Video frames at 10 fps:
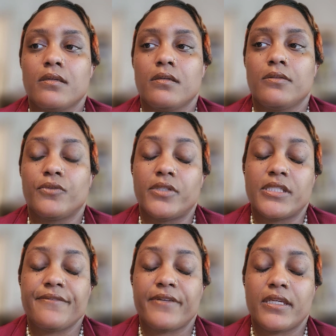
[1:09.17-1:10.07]
During
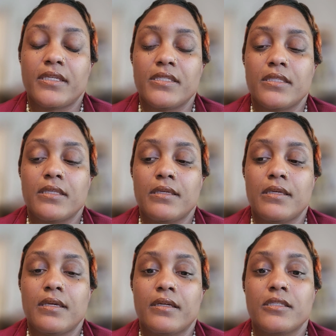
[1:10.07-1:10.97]
this phase,
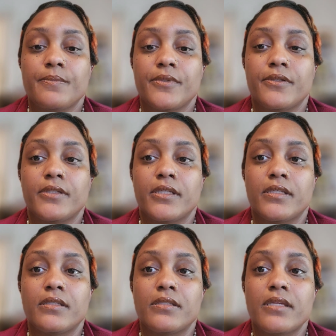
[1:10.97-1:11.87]
the expert
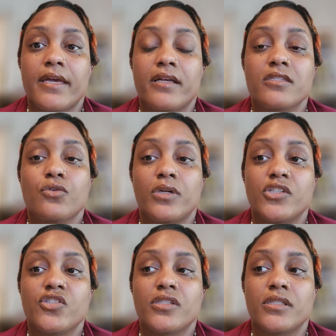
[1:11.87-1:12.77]
is asked
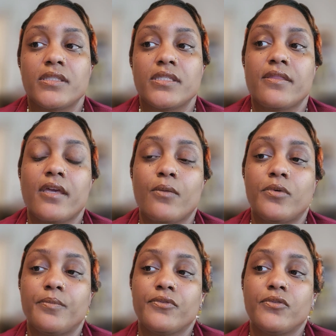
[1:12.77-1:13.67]
questions that
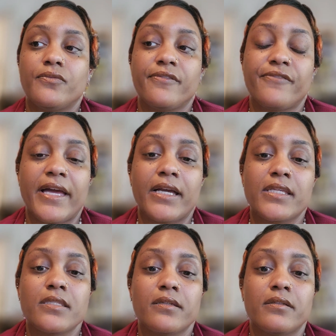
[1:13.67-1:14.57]
would prove the
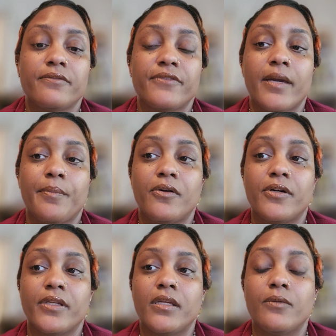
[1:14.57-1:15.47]
facts of that
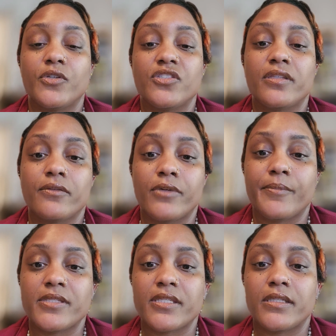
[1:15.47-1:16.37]
party in which they're
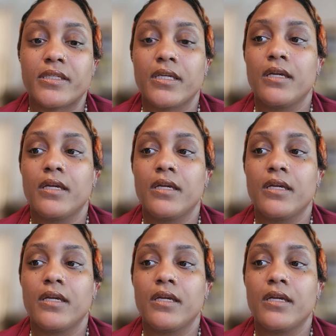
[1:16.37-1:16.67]
representing.